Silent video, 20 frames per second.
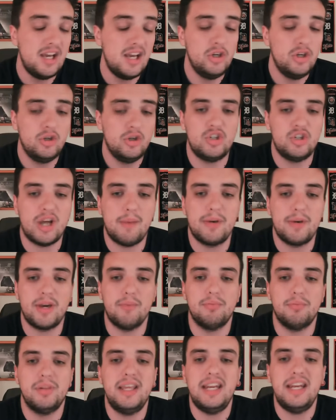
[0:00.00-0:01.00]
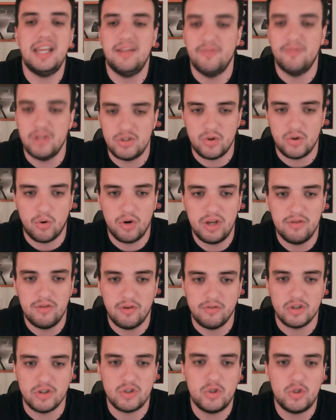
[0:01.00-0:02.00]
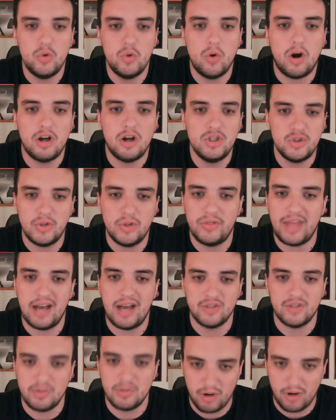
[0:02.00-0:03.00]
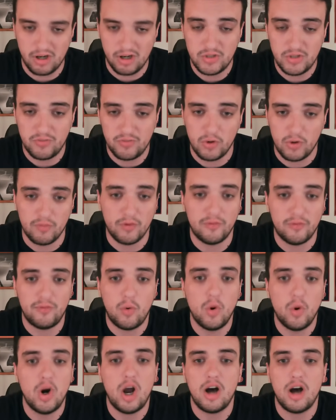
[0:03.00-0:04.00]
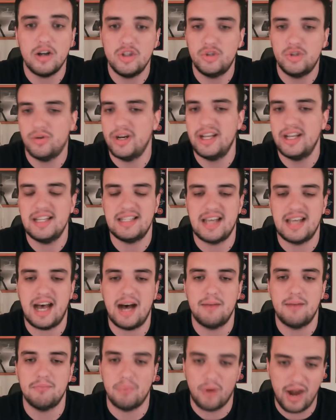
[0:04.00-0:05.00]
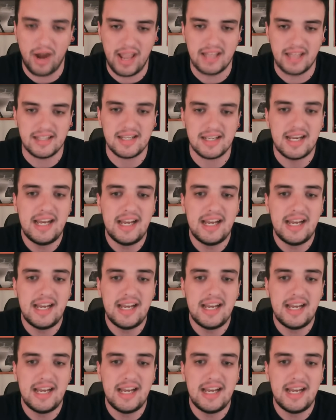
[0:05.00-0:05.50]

You can shop a complete inventory of over 200,000 parts for over 400 top brands